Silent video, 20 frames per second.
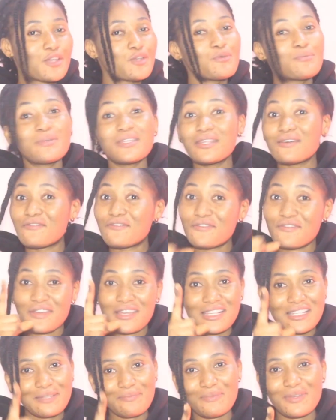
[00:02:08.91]
you'll be the
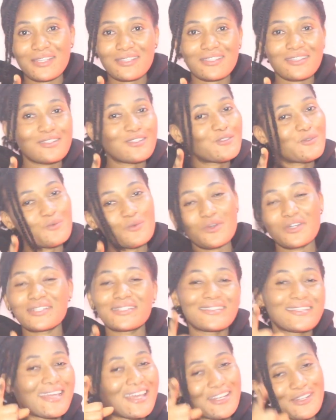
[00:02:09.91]
first person to
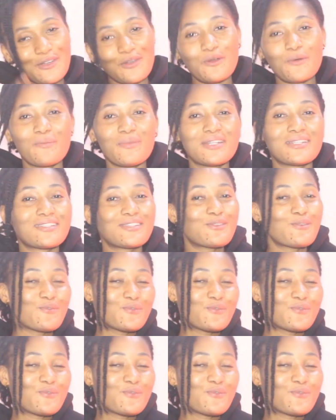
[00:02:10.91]
watch and comment.